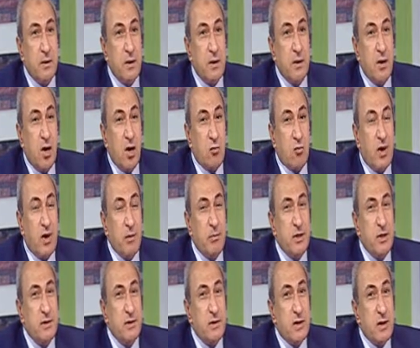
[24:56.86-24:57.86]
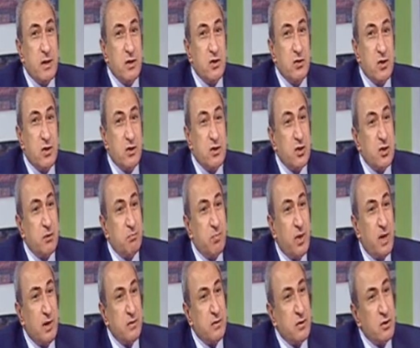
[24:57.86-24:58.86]
agreements and strategic
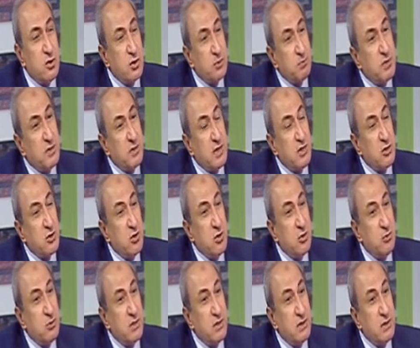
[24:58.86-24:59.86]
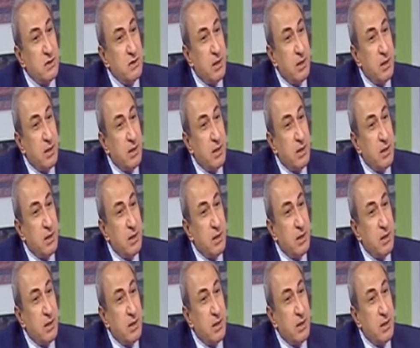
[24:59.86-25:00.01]
partnerships actually with the